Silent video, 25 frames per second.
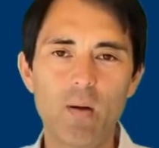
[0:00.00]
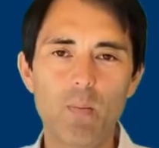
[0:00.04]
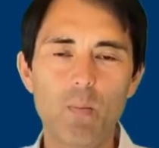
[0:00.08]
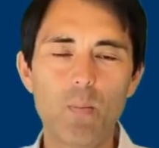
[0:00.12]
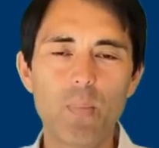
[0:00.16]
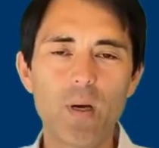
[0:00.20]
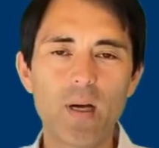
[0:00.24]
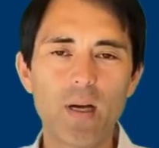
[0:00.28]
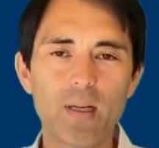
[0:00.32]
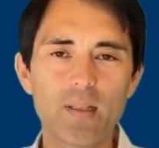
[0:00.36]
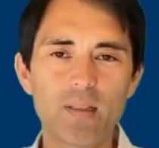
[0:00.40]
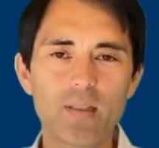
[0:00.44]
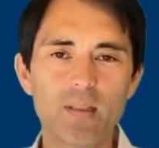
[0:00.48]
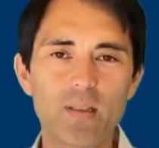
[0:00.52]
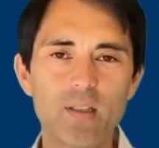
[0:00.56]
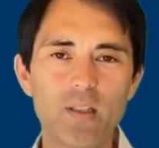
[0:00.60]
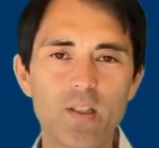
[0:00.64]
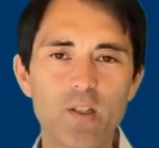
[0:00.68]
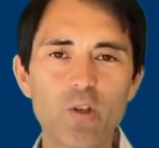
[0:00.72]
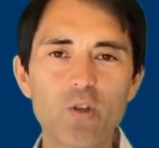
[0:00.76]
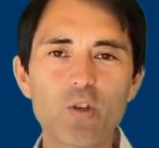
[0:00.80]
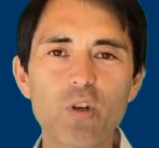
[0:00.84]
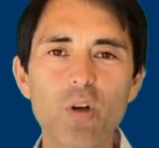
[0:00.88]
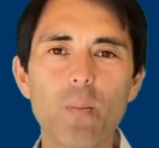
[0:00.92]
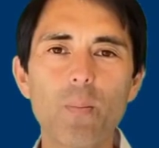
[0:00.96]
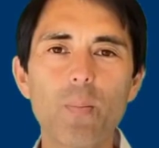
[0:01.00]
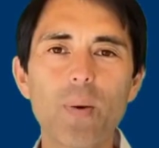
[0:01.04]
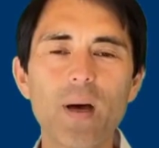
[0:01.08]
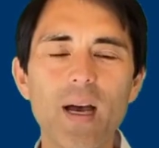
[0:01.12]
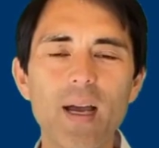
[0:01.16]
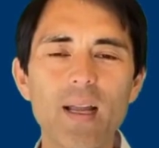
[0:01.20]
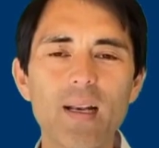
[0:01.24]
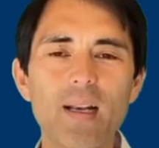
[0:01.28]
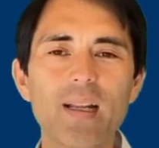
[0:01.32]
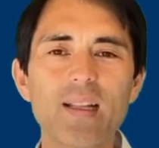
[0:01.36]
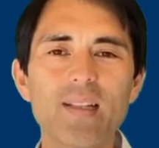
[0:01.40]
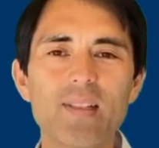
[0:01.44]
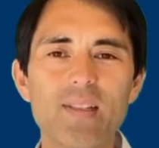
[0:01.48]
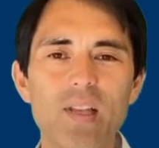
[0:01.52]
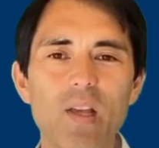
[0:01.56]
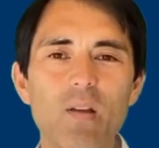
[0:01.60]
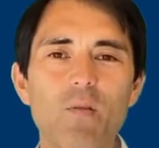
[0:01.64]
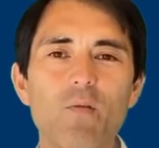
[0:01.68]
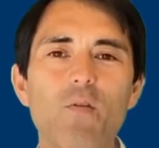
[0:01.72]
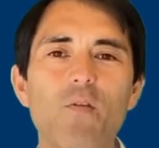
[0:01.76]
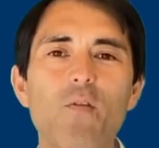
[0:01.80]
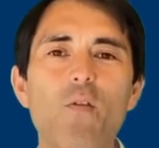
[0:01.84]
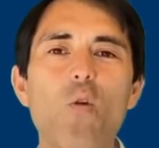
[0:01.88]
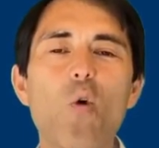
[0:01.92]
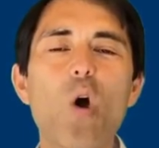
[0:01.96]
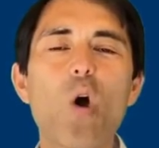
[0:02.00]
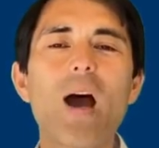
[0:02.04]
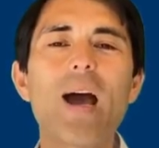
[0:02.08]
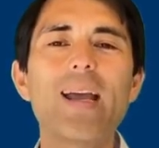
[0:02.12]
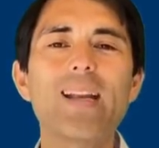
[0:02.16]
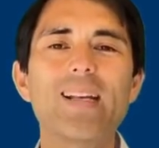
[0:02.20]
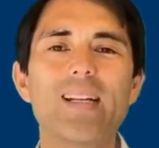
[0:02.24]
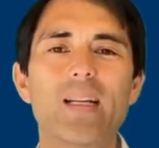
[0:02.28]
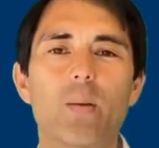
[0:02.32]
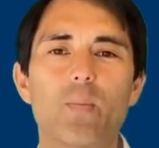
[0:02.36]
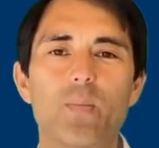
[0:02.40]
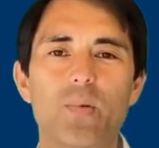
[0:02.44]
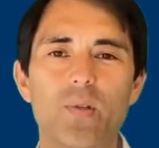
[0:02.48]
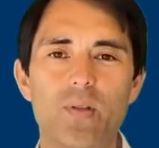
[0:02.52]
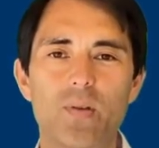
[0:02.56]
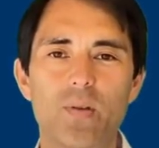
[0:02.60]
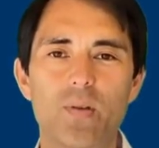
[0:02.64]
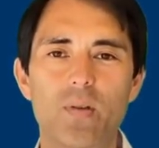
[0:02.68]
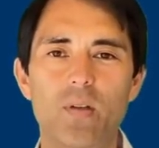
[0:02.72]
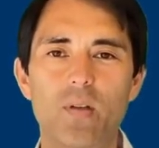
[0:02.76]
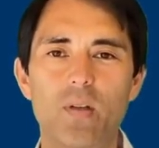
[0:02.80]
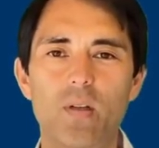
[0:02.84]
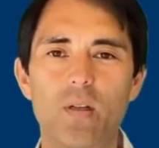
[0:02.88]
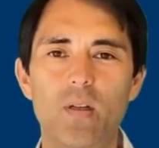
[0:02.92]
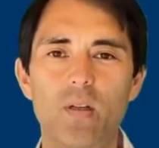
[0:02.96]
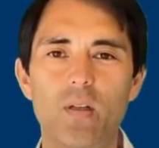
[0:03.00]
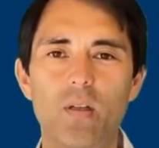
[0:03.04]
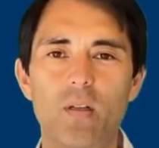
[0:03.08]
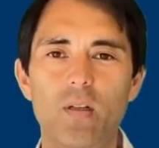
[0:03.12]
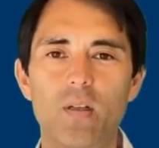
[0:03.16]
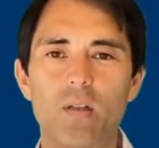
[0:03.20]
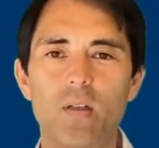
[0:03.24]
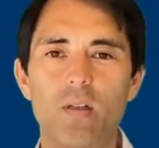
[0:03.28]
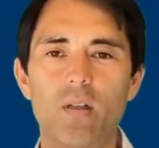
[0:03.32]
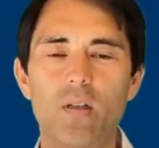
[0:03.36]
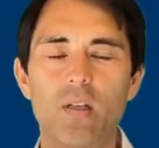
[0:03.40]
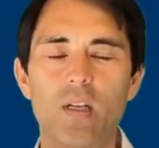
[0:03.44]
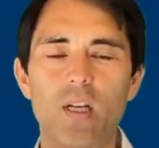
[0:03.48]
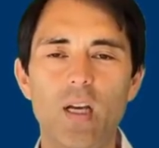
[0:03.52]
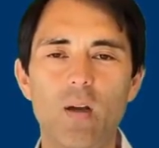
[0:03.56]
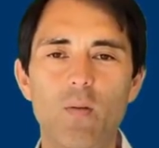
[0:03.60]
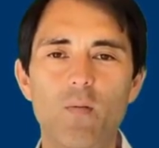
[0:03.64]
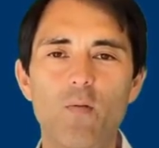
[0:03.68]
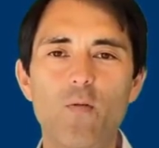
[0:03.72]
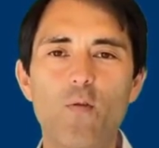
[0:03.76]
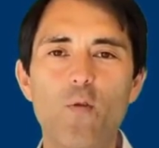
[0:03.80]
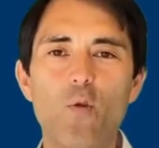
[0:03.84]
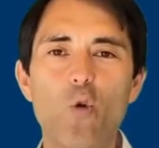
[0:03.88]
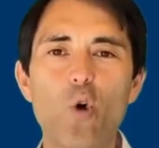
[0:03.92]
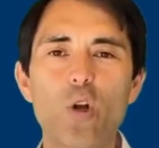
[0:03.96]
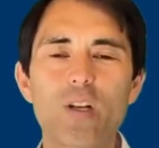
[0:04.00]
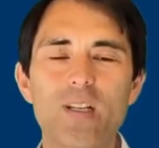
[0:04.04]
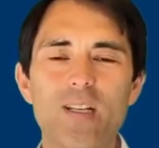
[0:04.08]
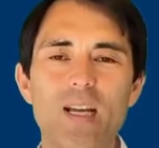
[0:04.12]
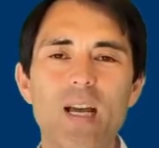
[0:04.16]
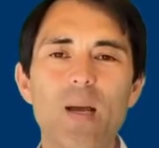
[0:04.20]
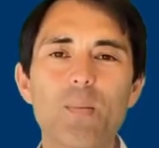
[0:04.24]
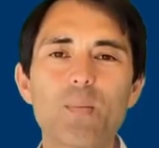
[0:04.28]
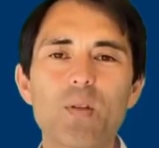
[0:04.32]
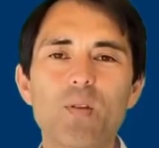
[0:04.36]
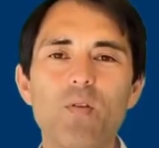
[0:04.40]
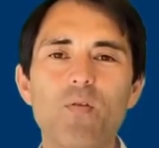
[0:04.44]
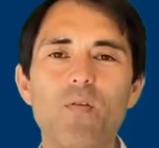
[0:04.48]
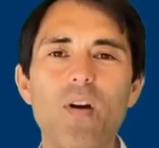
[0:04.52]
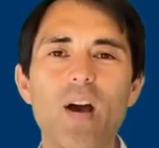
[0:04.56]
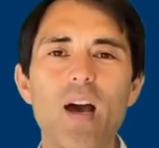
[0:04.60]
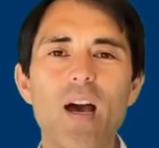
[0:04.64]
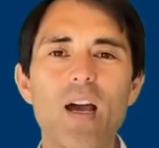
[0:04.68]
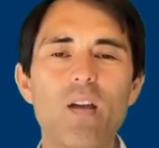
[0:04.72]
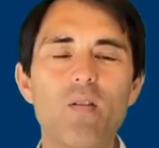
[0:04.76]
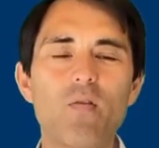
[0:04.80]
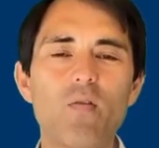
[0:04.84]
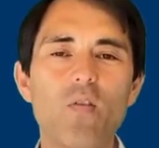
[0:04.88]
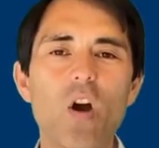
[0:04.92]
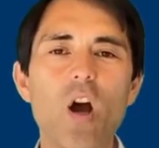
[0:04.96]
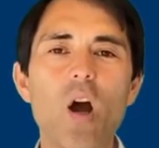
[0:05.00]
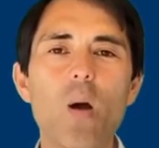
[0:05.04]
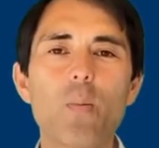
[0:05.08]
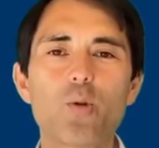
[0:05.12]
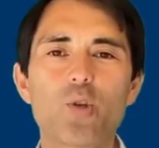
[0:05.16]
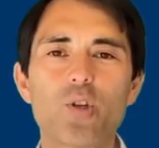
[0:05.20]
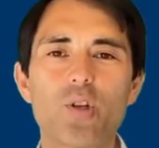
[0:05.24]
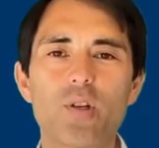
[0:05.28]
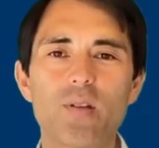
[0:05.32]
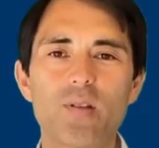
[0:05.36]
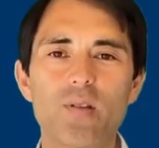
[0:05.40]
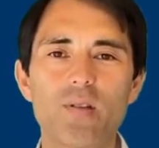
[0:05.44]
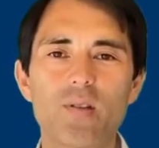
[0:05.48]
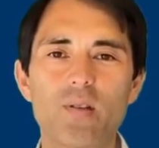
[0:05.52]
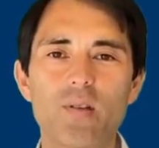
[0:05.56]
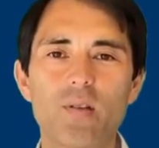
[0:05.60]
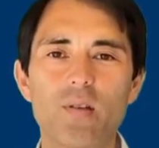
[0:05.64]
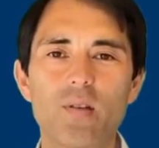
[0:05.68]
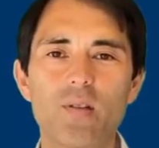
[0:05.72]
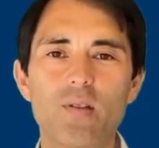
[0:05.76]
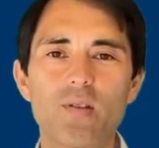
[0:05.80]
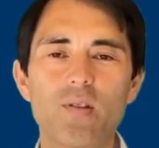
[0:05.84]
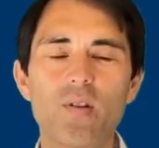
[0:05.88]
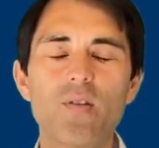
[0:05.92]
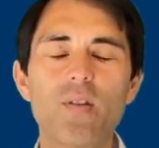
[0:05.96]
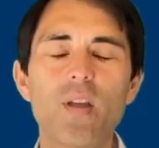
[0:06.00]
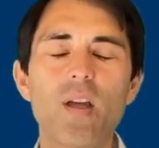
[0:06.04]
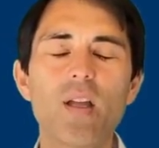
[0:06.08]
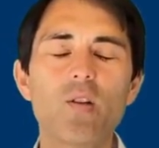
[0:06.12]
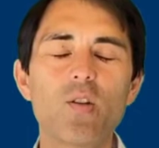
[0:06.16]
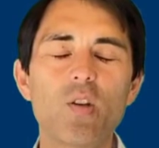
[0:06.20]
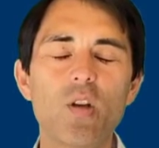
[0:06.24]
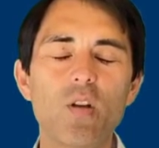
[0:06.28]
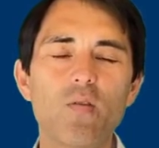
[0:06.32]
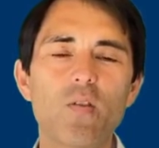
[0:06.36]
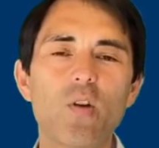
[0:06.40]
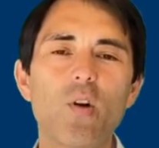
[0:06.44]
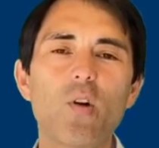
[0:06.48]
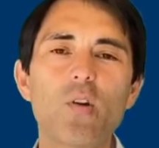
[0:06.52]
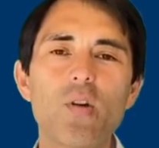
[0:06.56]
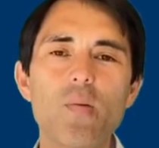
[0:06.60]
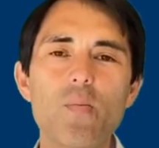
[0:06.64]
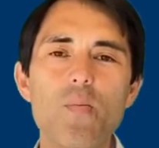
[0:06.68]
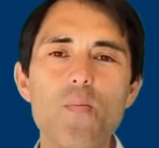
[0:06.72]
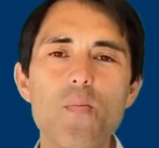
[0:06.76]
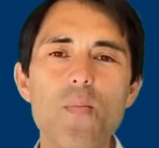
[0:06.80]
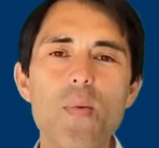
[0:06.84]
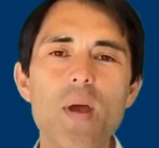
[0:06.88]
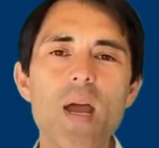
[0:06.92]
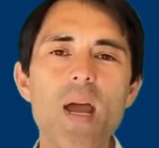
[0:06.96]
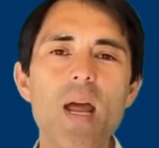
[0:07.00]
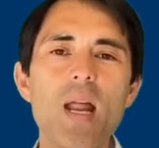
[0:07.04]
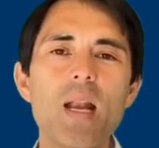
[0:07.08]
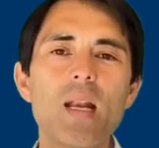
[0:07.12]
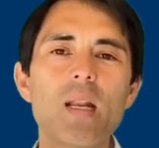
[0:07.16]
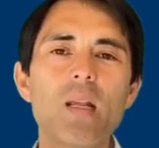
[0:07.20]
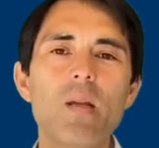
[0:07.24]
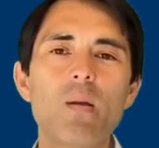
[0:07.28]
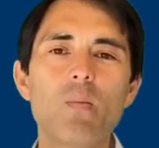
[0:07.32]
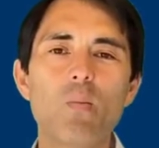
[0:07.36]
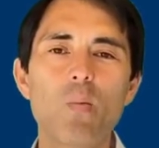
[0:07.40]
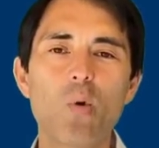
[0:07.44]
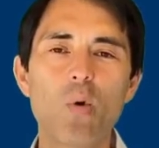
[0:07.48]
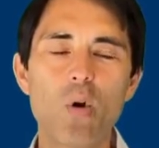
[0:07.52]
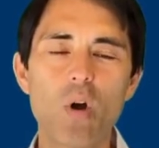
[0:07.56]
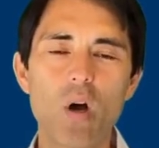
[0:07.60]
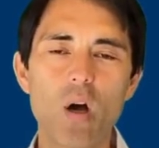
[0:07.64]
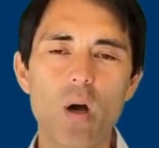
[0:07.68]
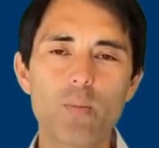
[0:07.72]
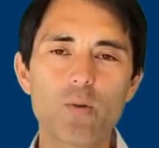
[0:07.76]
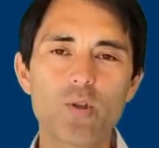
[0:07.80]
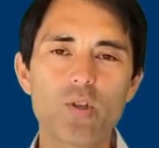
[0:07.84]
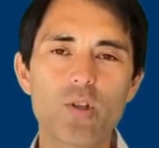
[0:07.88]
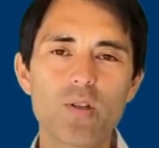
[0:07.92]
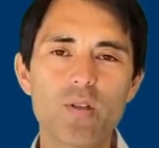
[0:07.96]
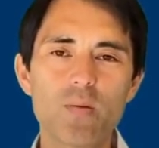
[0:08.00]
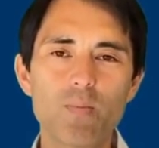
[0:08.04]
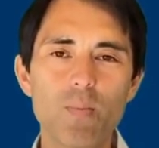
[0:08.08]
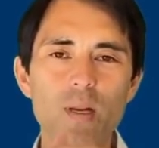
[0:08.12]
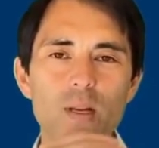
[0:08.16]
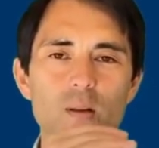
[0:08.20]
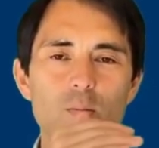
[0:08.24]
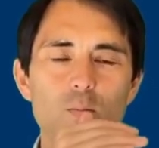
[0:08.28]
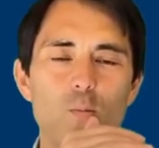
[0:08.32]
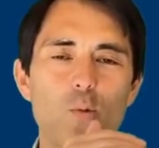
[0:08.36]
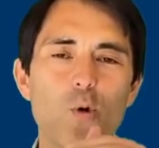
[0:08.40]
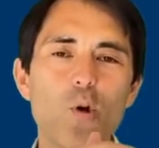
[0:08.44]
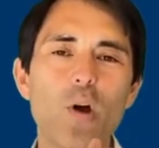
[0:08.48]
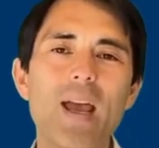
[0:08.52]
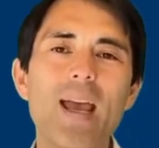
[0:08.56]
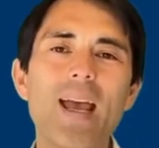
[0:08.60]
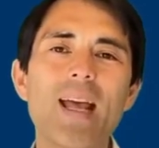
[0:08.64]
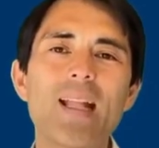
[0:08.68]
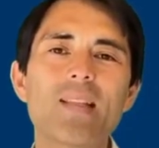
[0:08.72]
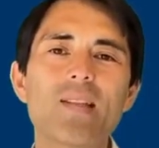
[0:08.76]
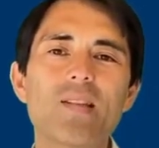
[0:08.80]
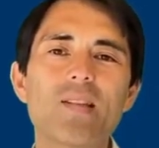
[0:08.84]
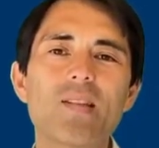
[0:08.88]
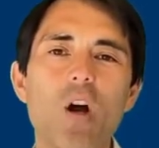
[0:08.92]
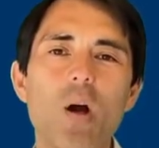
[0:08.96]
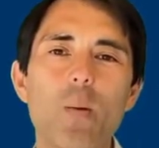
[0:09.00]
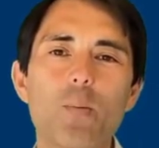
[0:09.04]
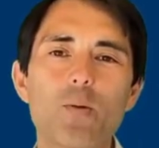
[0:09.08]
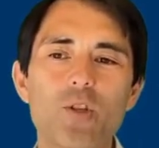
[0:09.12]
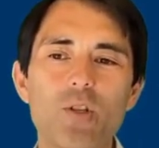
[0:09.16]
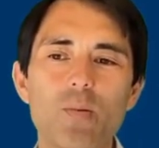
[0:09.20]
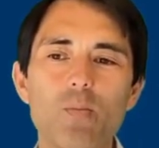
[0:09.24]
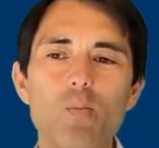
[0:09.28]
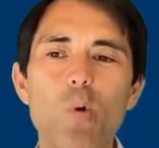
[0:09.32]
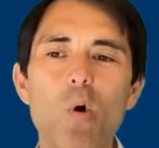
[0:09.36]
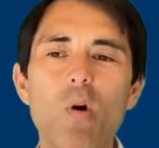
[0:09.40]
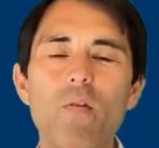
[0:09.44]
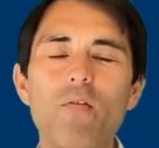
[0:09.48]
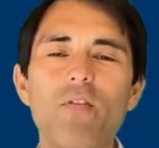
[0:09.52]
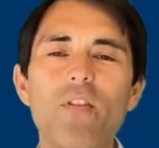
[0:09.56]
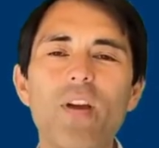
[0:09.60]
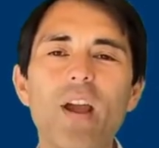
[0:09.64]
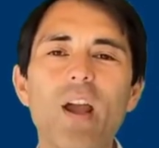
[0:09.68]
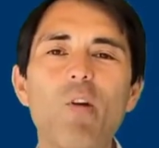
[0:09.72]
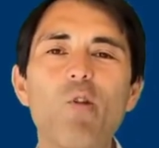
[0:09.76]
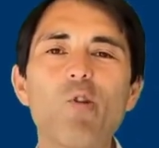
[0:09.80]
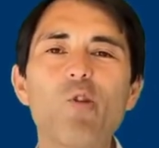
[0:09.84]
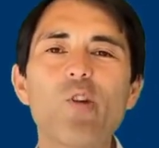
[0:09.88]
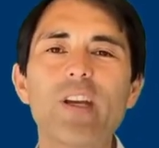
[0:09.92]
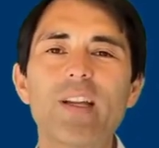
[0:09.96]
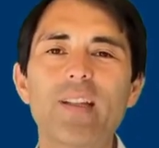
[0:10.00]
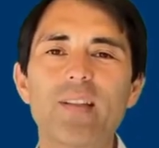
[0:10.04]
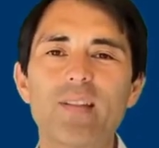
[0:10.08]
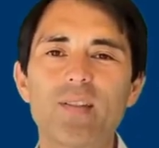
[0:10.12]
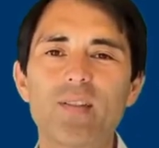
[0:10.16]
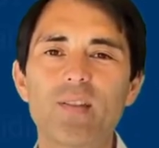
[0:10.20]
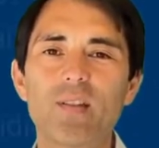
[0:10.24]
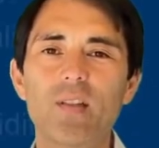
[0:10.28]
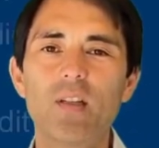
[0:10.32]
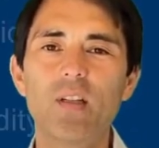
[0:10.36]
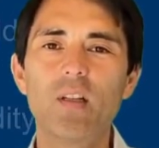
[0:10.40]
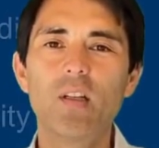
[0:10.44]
But you combine, let's say, 4 items, 4 times 5 options, so then you have already many more options, many more answer options, more variance.